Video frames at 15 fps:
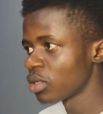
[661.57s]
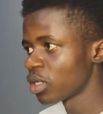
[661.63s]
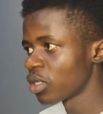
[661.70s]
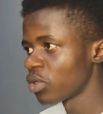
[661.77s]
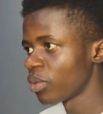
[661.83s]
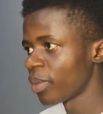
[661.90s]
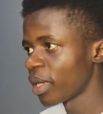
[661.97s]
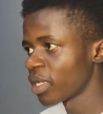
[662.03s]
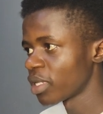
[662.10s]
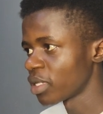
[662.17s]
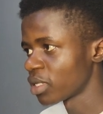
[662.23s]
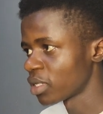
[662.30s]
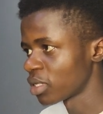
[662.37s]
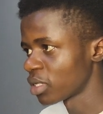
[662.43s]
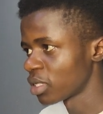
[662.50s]
randomize,
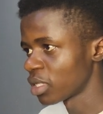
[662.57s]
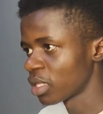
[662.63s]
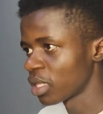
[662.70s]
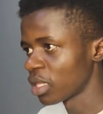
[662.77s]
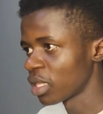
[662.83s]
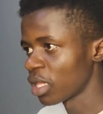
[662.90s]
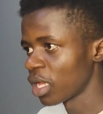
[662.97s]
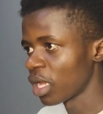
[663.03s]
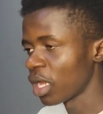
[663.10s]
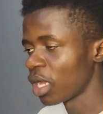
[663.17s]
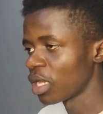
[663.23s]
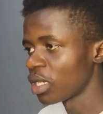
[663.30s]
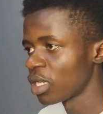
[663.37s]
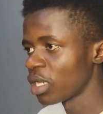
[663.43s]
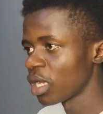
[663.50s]

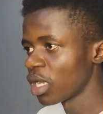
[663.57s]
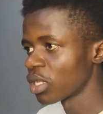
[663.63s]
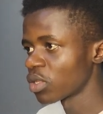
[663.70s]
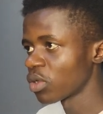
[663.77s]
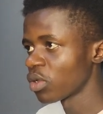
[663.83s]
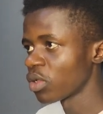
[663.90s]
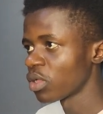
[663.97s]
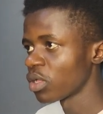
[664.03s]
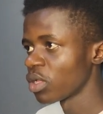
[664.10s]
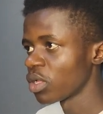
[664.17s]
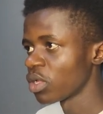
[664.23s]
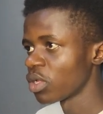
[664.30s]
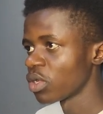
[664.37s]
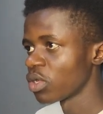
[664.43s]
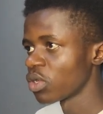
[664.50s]
and that's all.
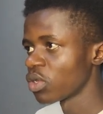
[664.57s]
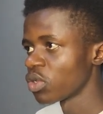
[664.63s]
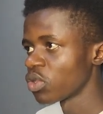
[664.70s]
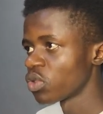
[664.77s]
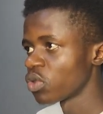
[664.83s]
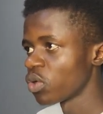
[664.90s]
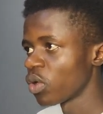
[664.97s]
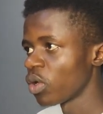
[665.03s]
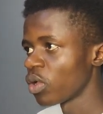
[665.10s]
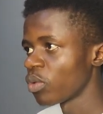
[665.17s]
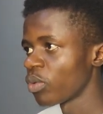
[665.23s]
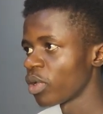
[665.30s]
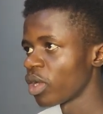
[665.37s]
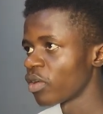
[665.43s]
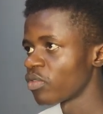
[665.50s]
So all we
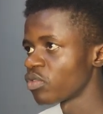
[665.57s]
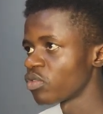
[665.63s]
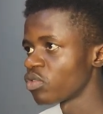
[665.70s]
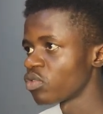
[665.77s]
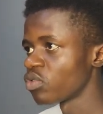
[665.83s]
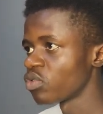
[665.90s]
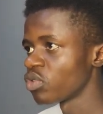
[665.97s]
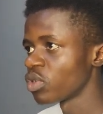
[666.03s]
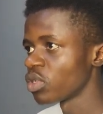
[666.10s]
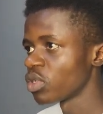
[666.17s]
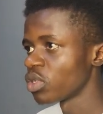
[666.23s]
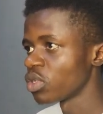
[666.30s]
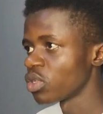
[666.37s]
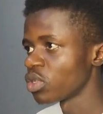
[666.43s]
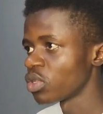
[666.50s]
have to do
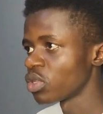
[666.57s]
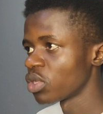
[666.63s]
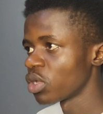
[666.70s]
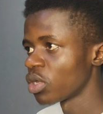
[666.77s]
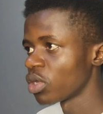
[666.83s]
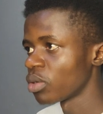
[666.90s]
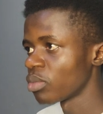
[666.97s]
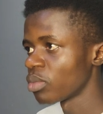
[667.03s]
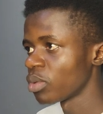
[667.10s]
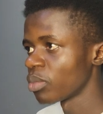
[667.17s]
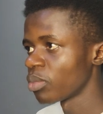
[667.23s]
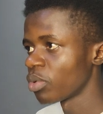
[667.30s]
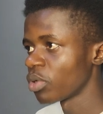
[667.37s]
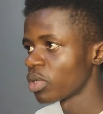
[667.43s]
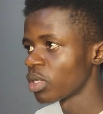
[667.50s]
is
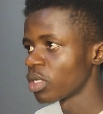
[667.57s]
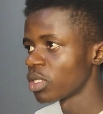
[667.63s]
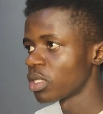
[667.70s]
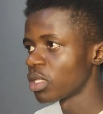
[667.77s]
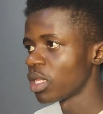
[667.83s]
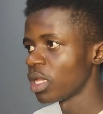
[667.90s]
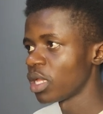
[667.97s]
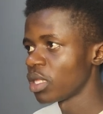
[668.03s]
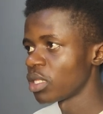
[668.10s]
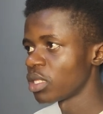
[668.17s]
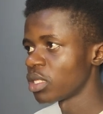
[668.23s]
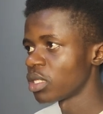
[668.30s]
import the states,